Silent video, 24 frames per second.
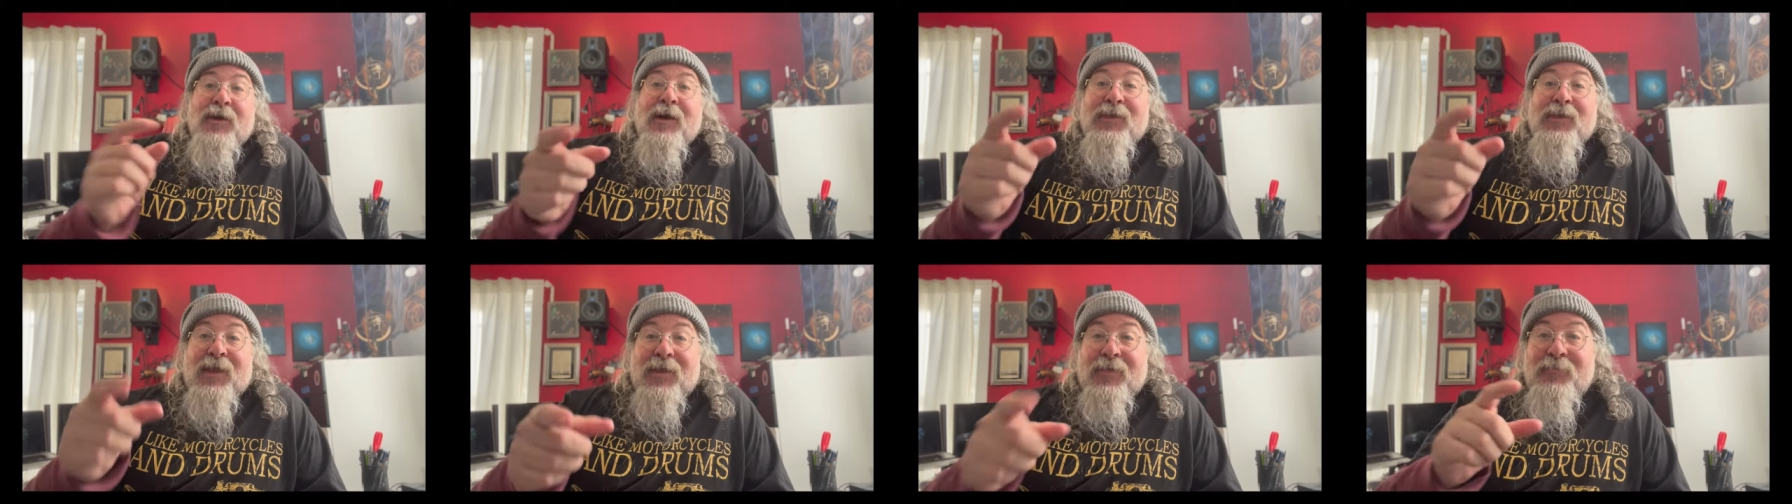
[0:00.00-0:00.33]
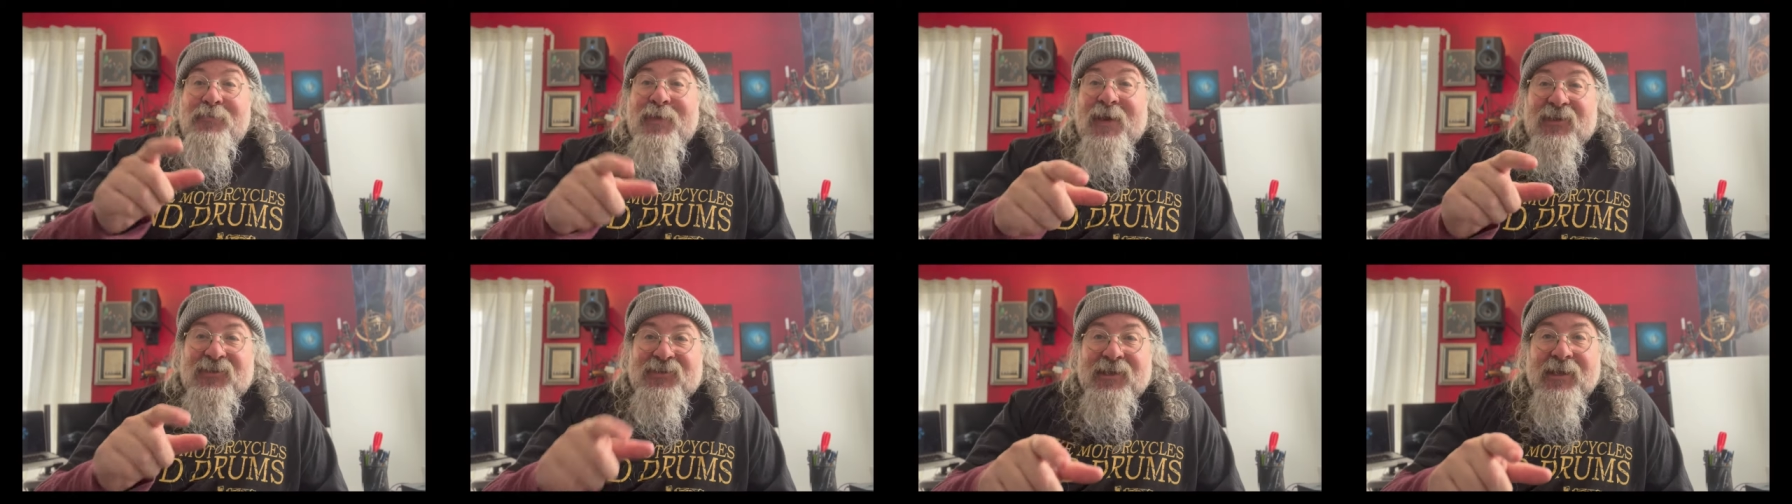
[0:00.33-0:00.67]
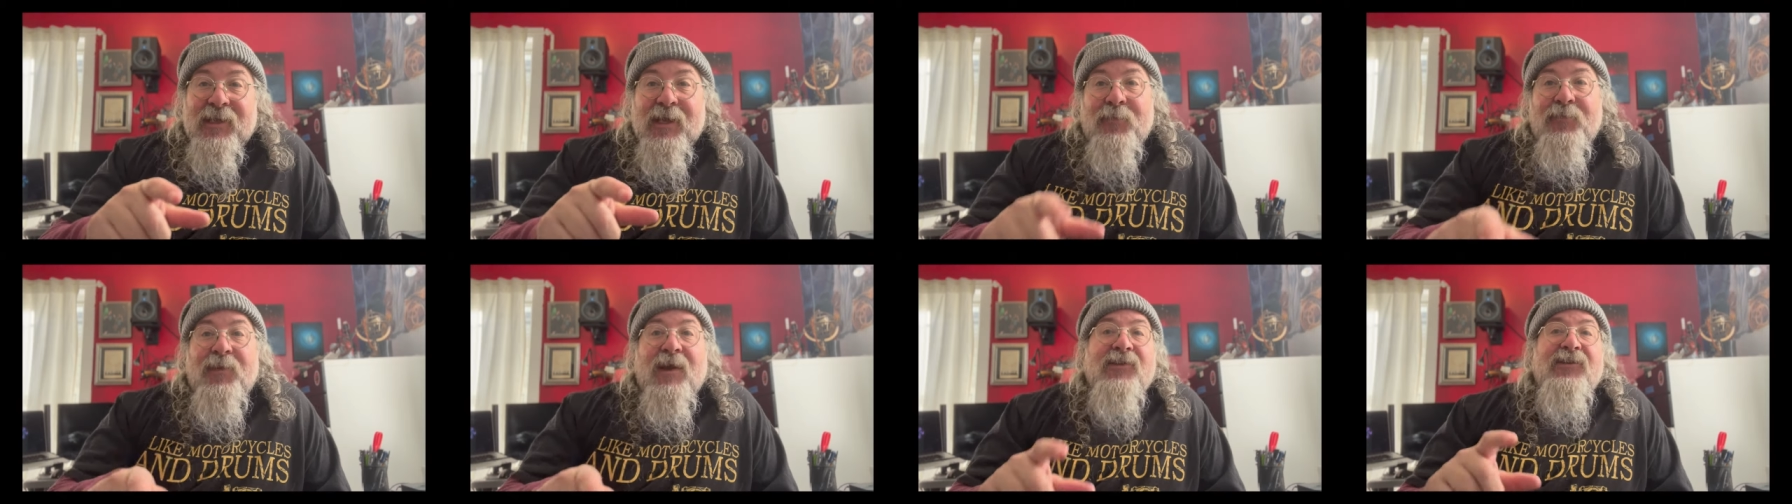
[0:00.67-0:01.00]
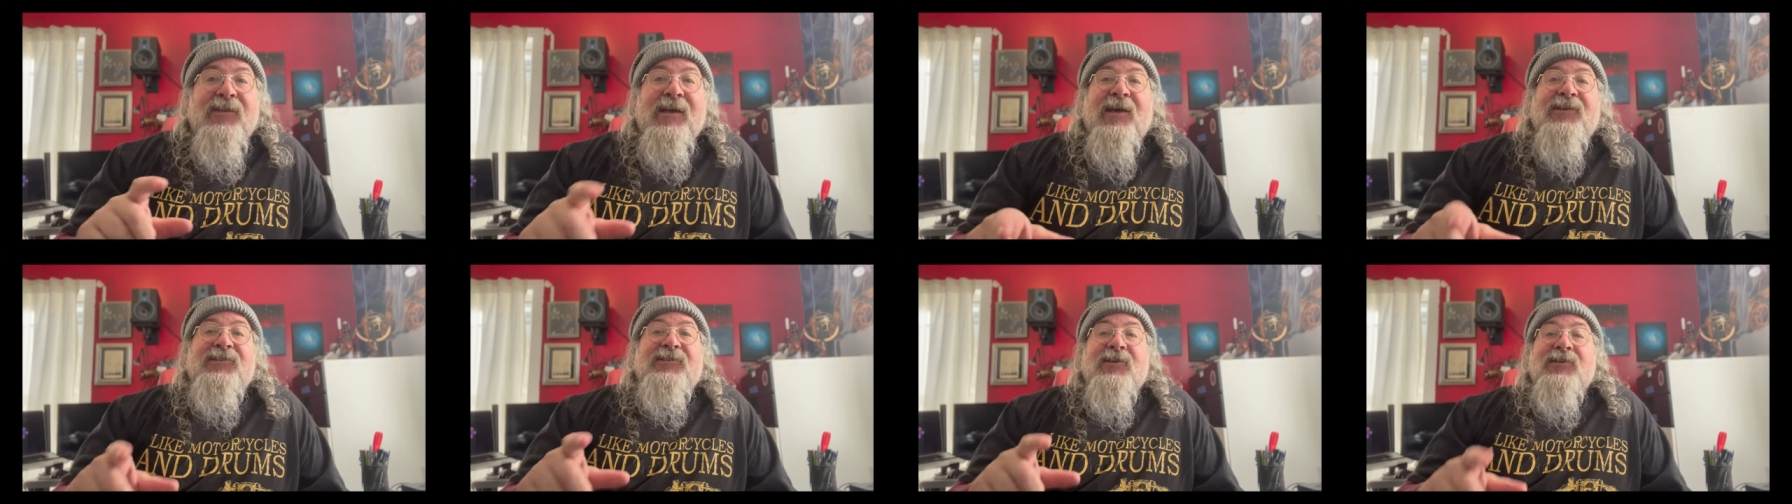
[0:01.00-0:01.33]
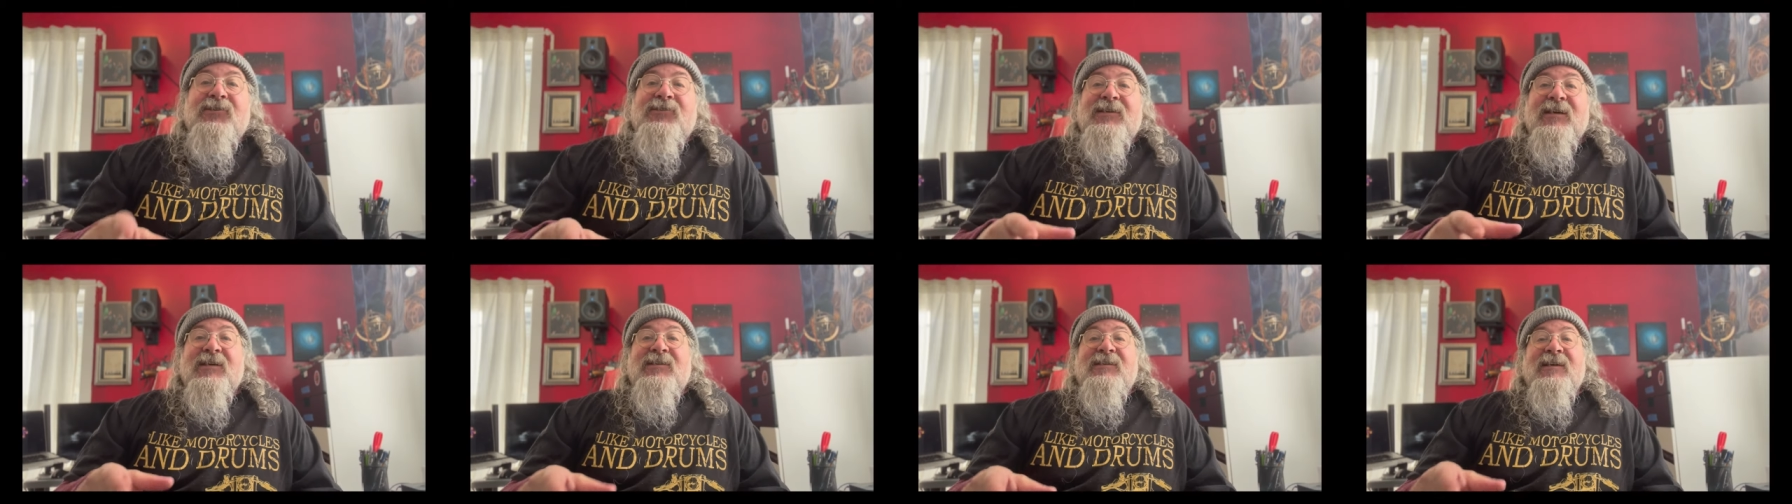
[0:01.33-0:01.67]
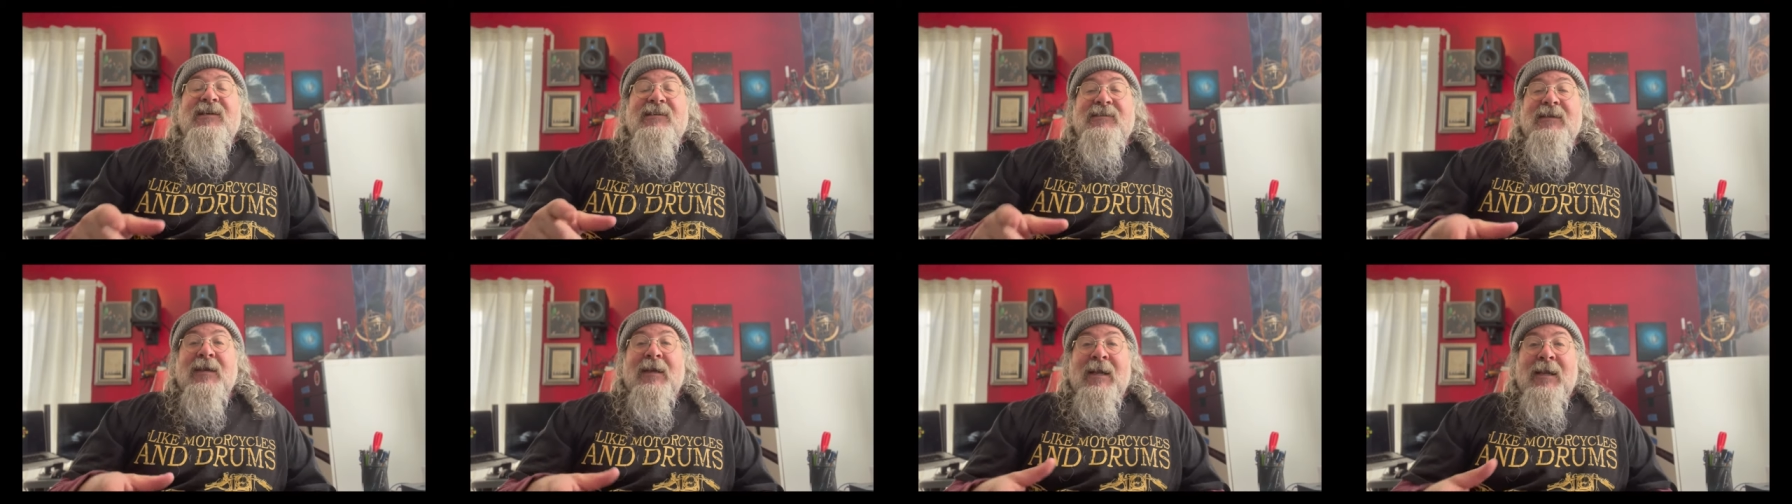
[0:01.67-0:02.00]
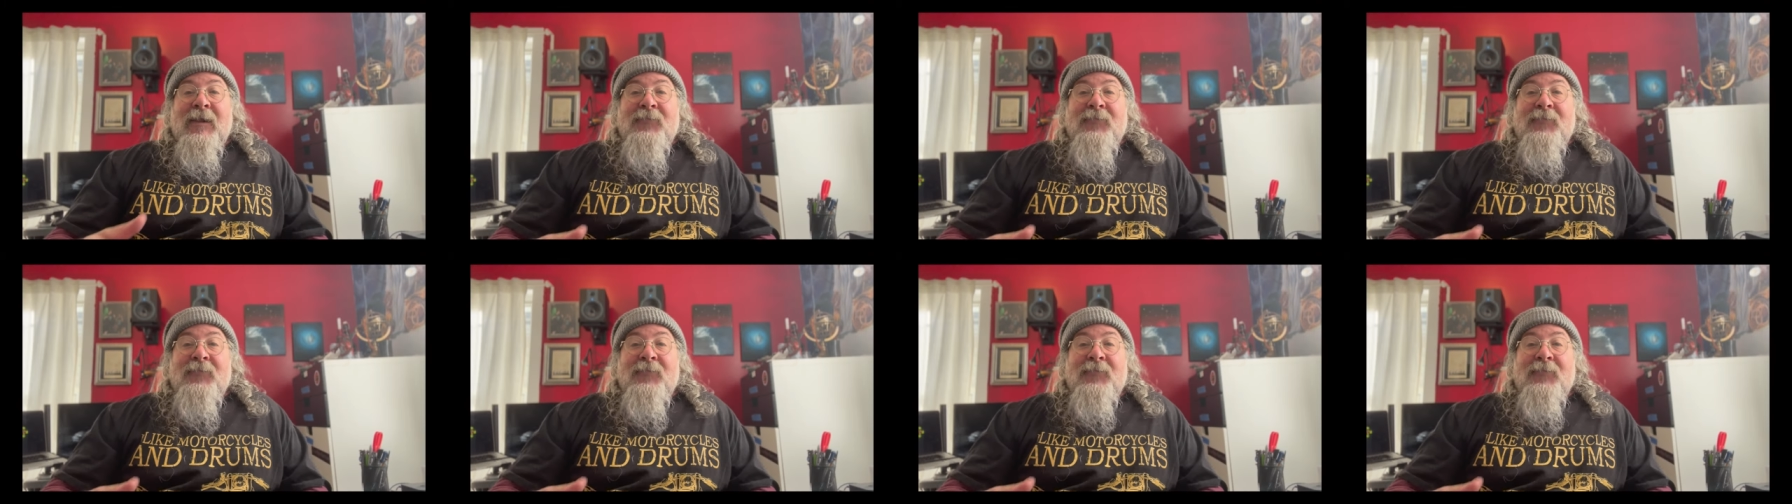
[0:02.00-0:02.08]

And the best thing about the SL60s,